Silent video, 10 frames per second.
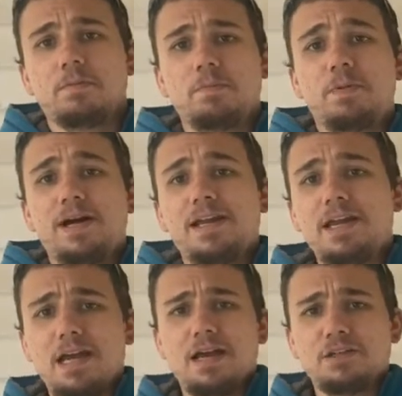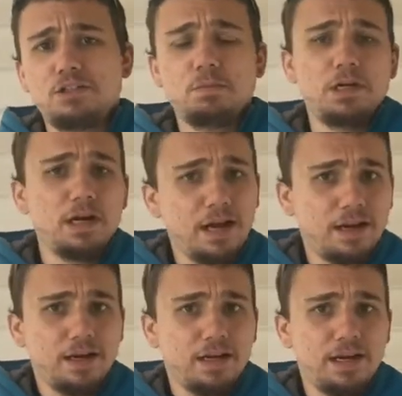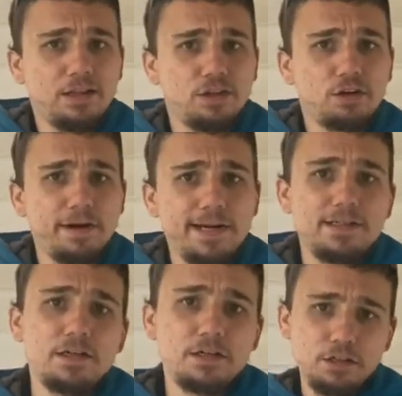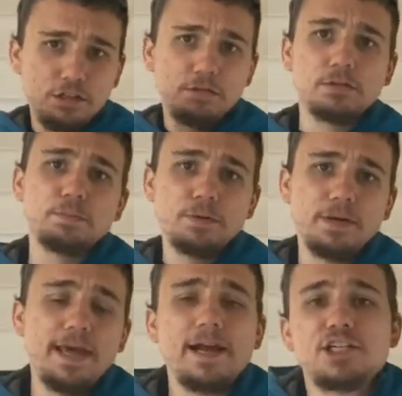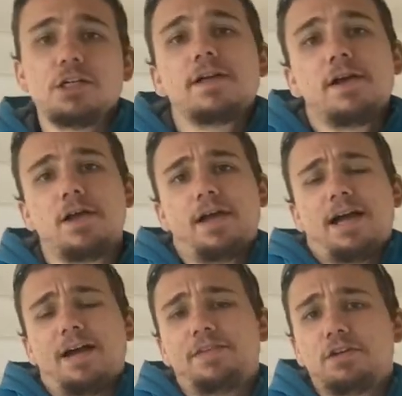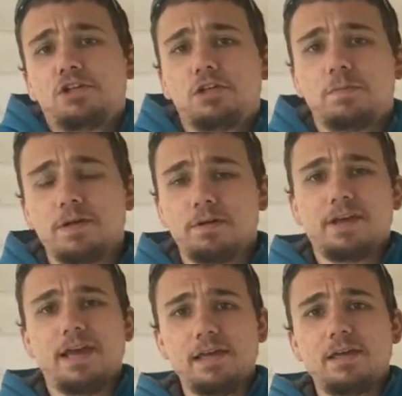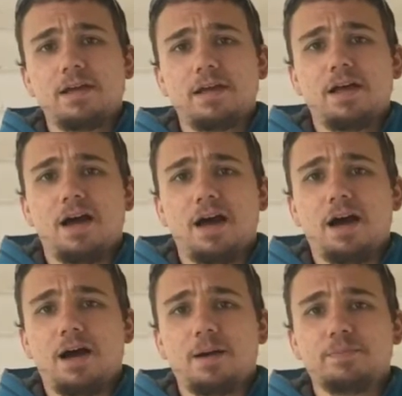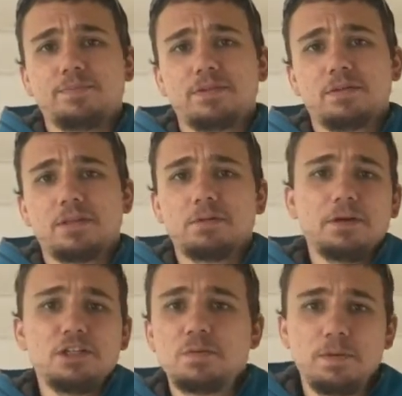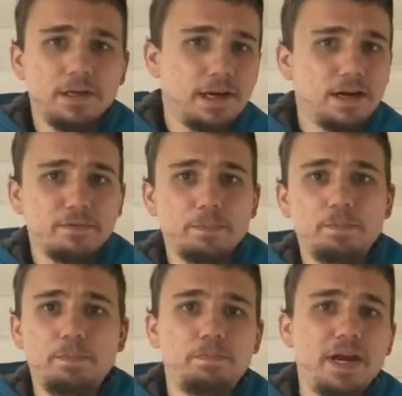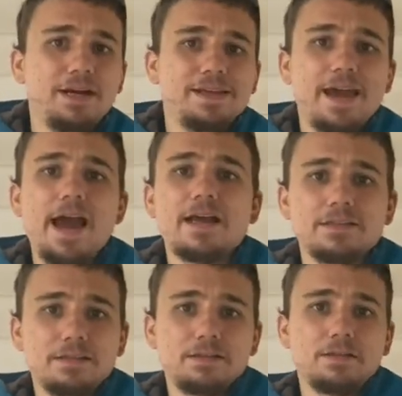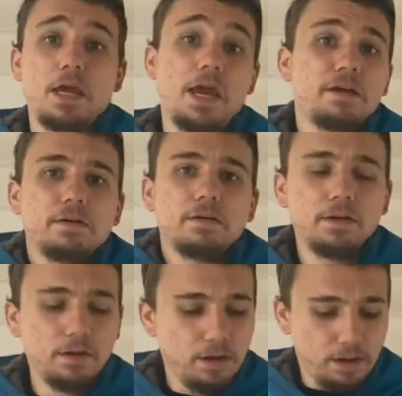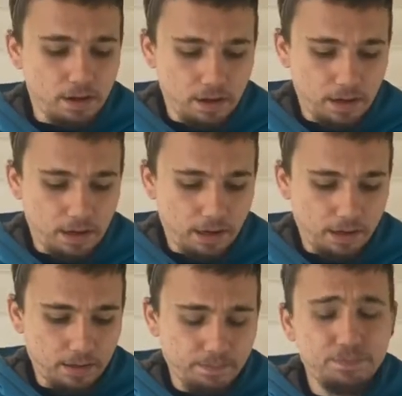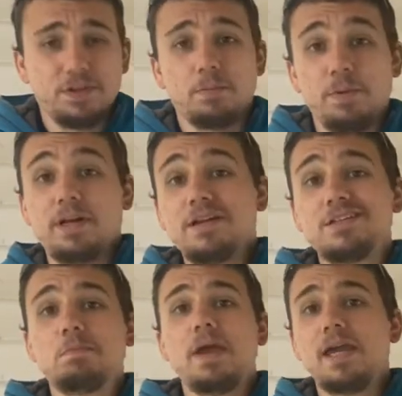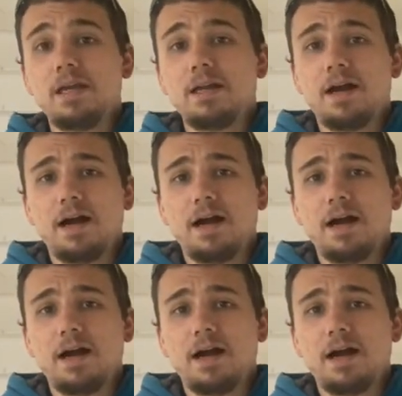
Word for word: But assuming you're not cutting anything crazy and you're just doing the pruning action, I think you should be okay. Um, it might just be kind of a pain in the ass to handle, uh, but it is made